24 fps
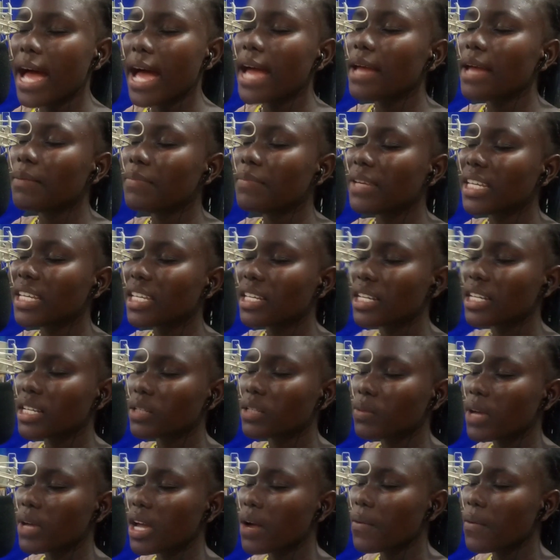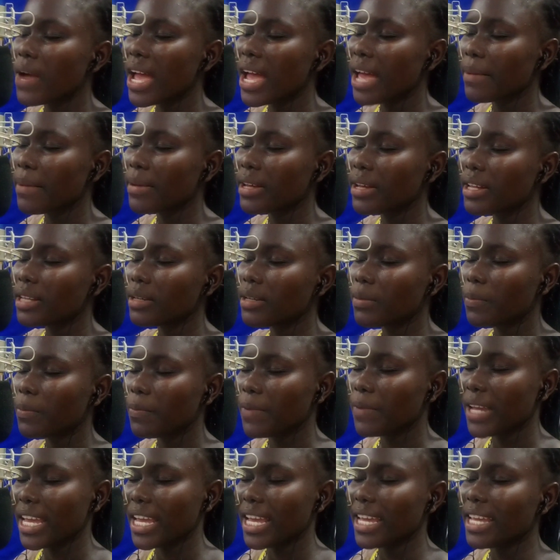because we're able to
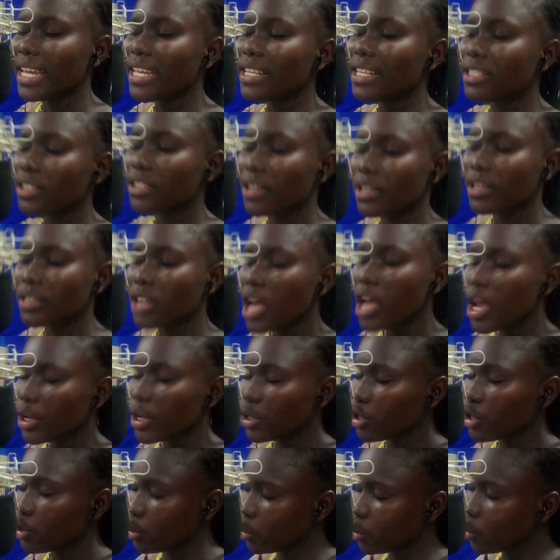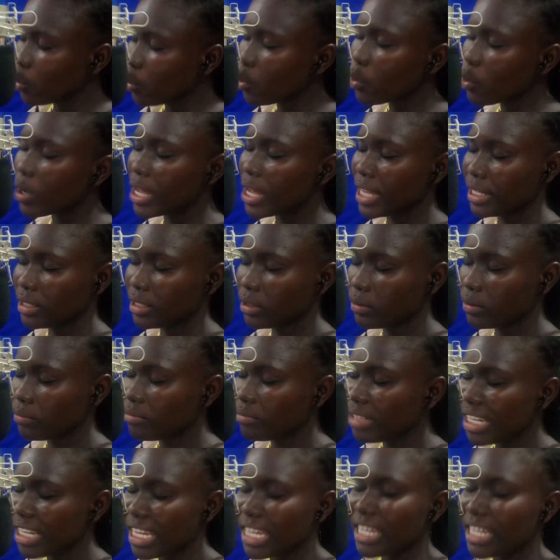be just you and
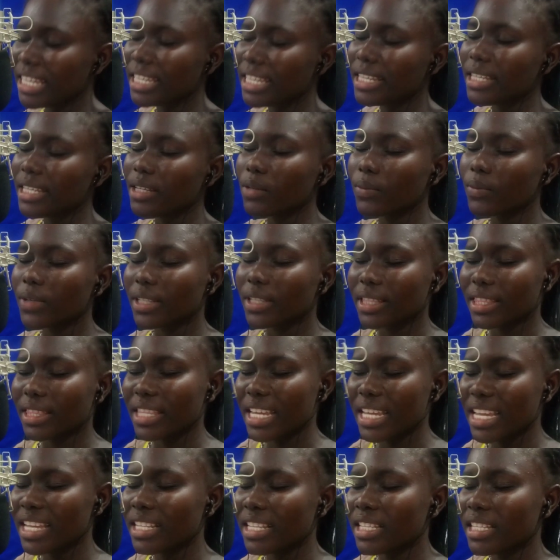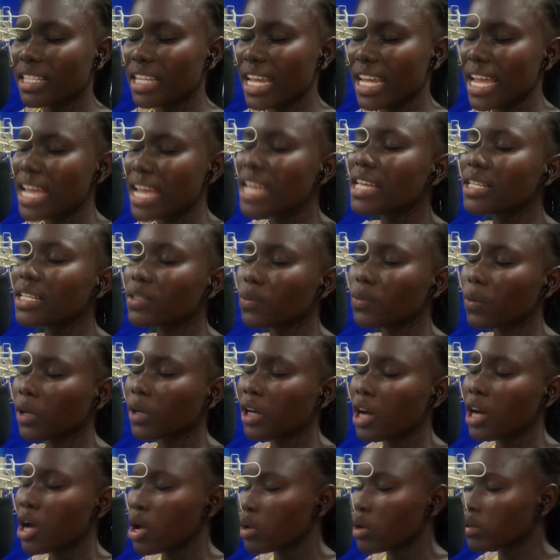me within these
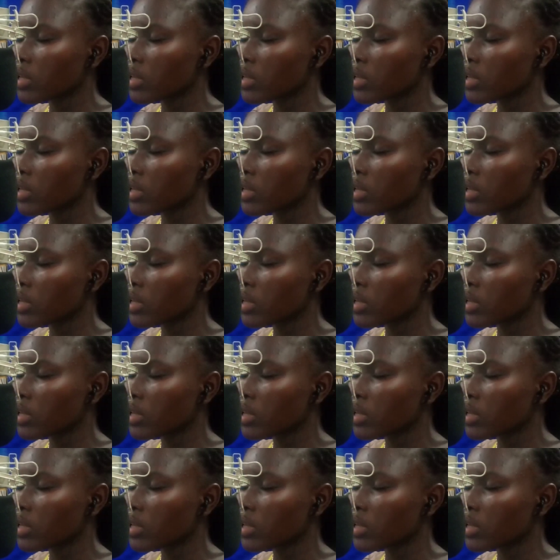walls.